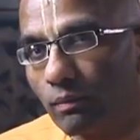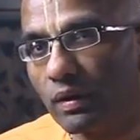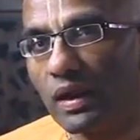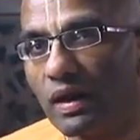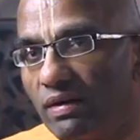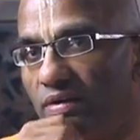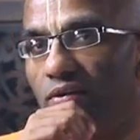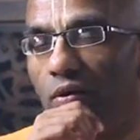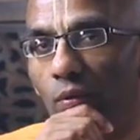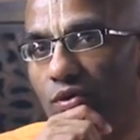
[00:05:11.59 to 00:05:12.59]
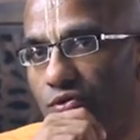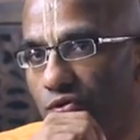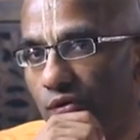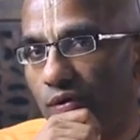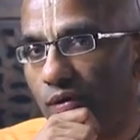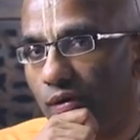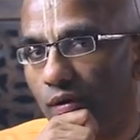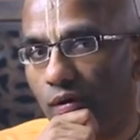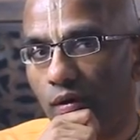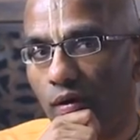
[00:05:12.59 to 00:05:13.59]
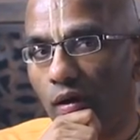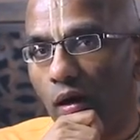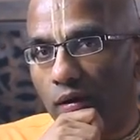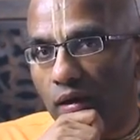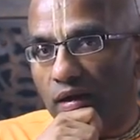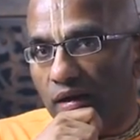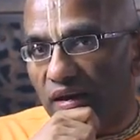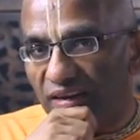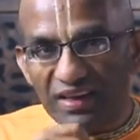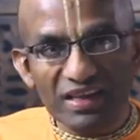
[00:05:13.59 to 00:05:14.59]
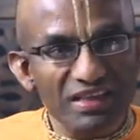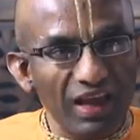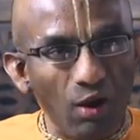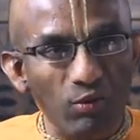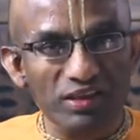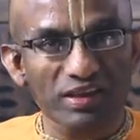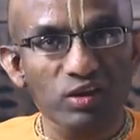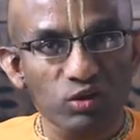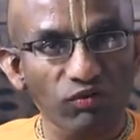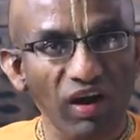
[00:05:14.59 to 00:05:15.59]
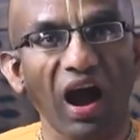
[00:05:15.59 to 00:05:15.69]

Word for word: But that raises the question then is our sense of